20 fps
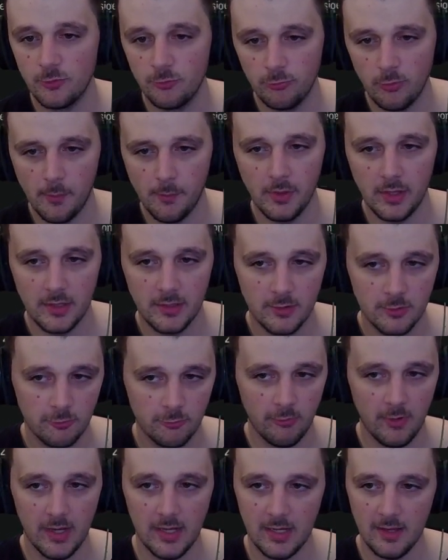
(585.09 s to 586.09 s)
Dribbling,
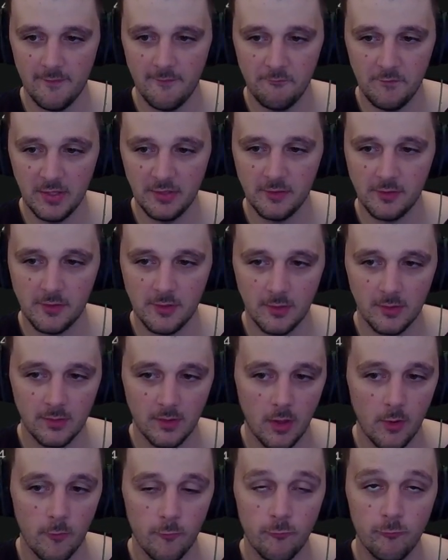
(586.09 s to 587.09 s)
great.
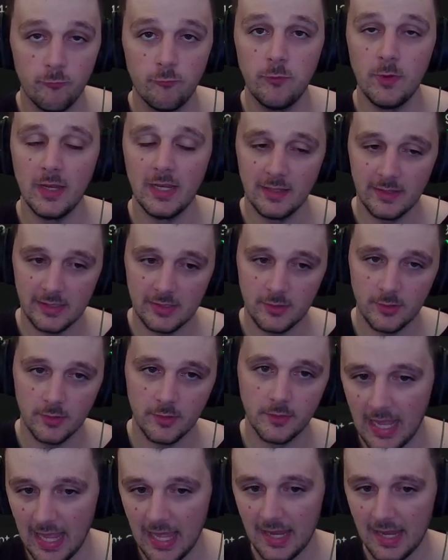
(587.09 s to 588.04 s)
Physical, really good.